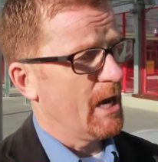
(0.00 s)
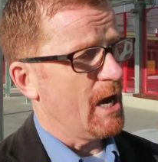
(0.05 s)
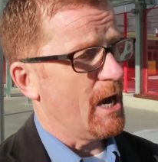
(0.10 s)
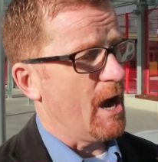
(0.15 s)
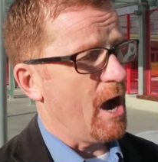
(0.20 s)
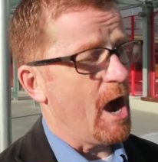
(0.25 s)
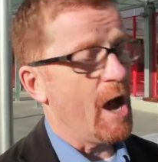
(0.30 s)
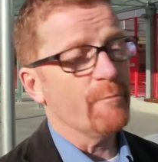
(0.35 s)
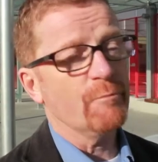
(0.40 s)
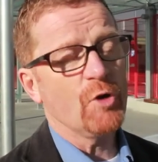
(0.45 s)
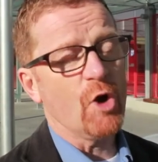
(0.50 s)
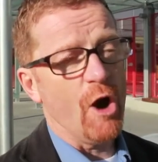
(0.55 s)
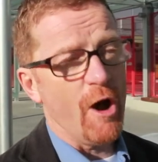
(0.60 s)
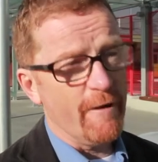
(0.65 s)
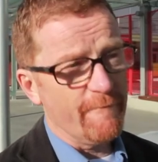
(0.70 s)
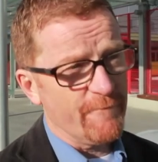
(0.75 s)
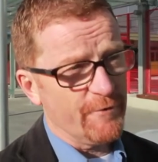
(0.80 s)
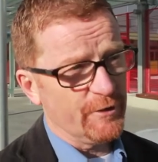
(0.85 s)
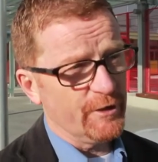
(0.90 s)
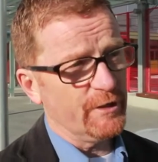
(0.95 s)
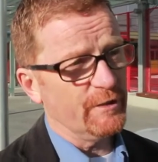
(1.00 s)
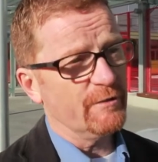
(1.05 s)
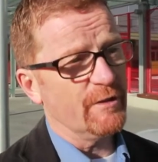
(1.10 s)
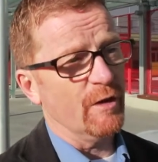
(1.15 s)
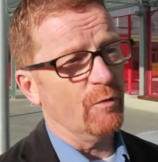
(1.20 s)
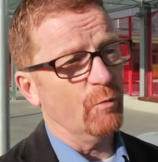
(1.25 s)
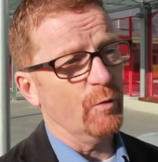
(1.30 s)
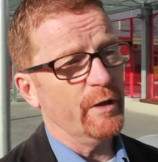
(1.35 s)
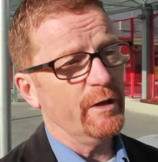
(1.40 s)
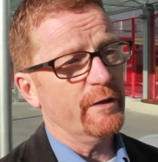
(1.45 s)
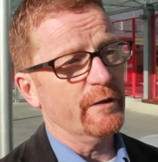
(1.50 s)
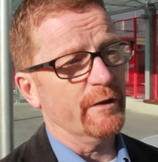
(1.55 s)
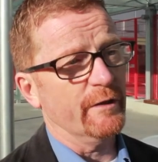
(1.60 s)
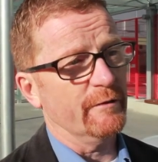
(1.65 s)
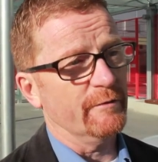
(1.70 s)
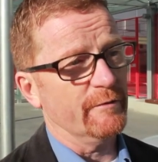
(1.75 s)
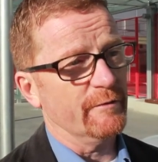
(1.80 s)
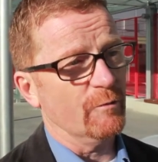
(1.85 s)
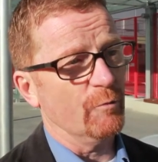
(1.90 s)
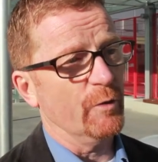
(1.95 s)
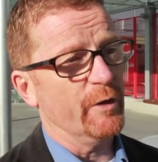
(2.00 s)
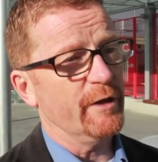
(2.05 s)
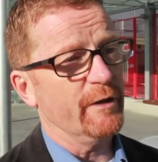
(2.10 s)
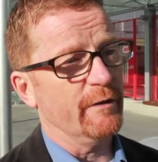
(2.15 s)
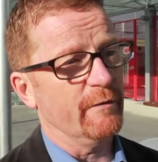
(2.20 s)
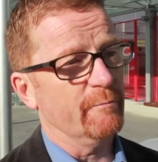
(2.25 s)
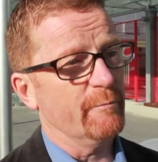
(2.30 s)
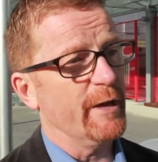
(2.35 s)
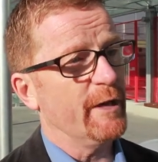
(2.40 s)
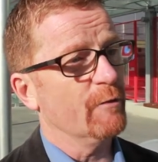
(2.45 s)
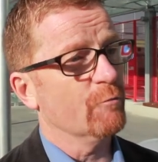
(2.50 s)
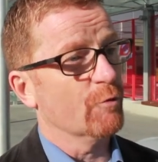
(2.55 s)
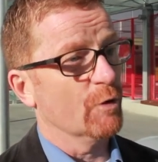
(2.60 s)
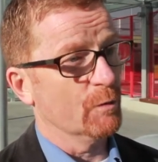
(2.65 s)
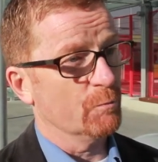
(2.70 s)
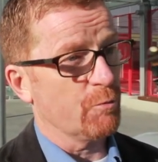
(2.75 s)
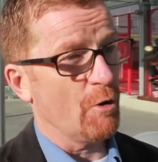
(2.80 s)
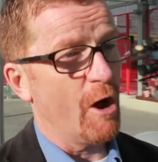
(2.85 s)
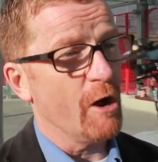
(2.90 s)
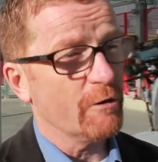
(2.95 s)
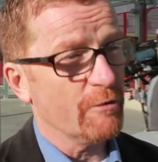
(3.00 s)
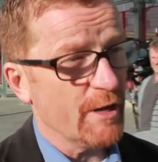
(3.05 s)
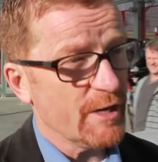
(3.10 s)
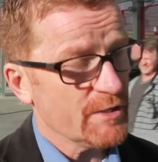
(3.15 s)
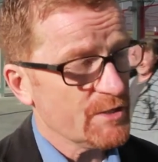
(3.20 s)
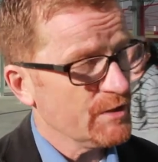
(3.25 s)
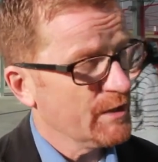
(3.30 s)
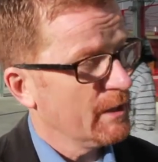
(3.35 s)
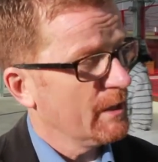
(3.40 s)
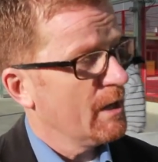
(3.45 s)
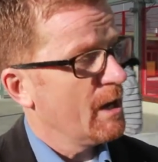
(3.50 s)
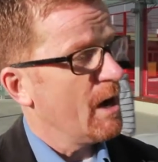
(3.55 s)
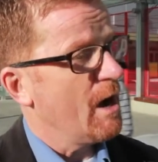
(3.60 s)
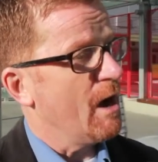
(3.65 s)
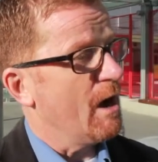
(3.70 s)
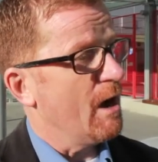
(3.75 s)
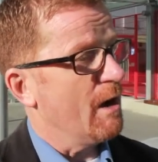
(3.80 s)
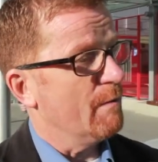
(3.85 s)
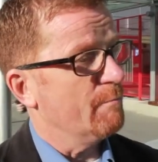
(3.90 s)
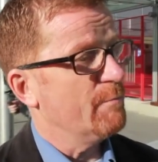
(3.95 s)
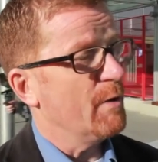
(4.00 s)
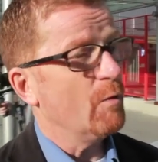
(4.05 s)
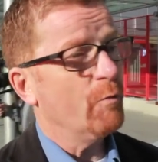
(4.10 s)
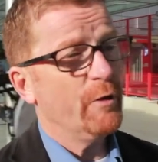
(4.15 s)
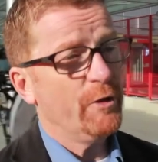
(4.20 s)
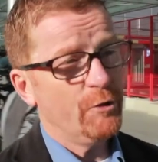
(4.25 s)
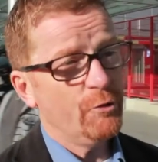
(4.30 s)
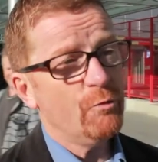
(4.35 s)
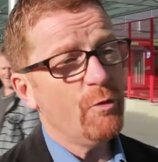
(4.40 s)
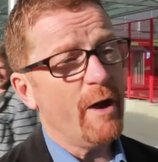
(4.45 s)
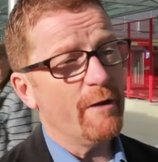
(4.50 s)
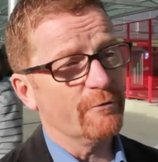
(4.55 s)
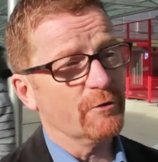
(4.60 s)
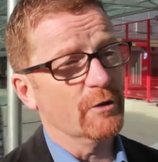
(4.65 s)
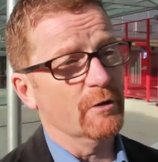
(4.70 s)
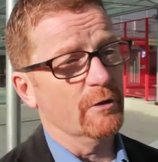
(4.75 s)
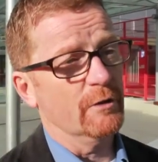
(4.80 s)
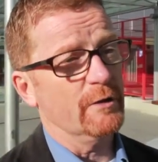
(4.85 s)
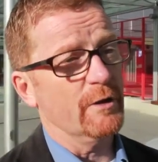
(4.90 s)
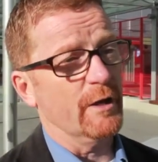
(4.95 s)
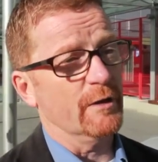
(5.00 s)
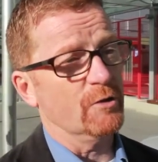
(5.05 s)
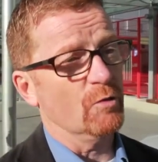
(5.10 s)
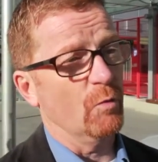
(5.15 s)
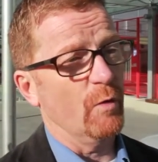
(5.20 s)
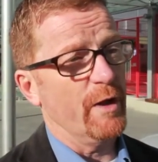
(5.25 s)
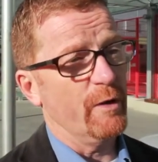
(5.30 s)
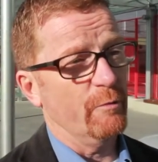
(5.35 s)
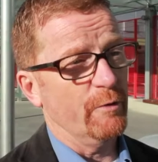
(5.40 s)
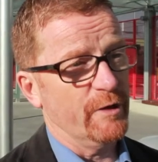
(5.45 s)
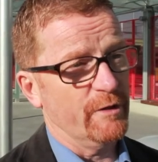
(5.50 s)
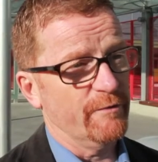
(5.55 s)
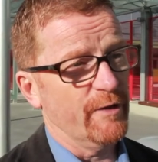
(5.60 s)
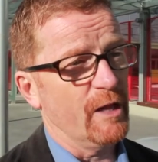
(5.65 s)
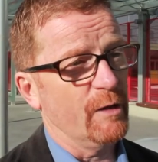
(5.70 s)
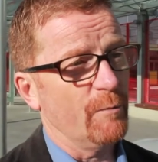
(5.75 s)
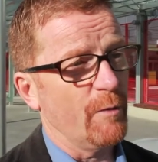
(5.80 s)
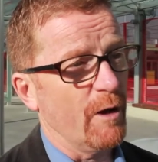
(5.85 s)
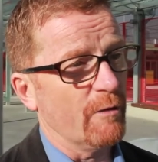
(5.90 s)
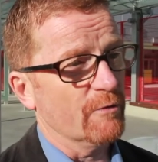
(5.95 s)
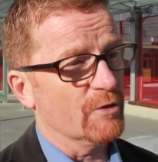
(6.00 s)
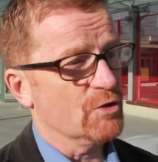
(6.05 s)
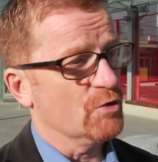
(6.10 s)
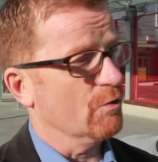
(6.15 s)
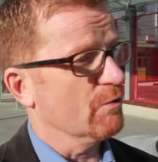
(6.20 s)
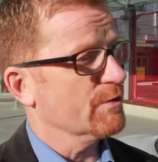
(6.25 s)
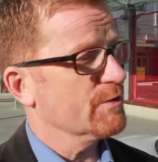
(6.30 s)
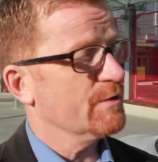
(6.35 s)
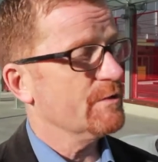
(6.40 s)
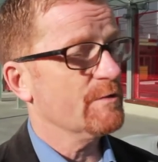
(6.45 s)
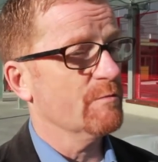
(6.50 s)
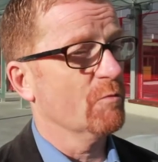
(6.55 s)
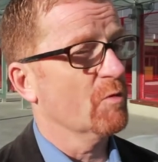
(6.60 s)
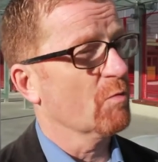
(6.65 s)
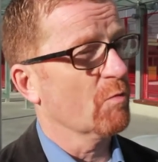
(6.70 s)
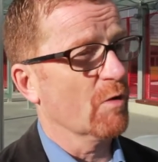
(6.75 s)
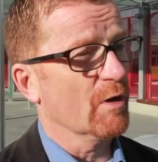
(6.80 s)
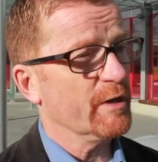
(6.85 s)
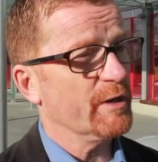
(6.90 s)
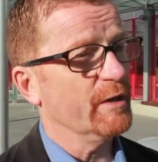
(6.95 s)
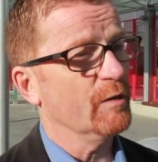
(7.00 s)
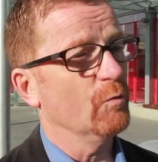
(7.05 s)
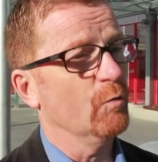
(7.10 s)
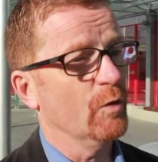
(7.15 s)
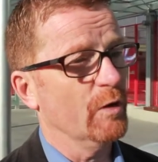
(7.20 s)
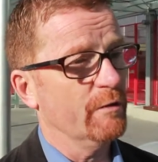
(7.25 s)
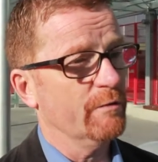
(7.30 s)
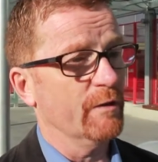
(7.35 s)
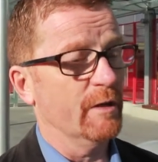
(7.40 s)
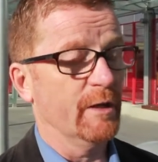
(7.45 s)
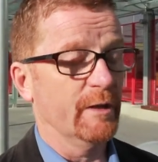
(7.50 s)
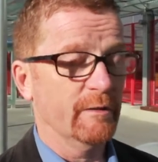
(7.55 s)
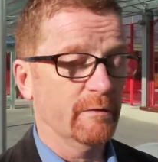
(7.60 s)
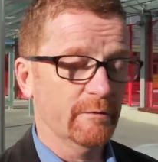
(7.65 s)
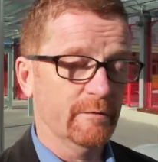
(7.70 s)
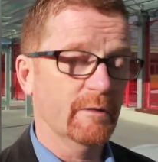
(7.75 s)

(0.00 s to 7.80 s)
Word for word: Uh, I'm confident that we can, we can make real progress, uh, but we do have to look at the way we develop our resources, and we're working with the,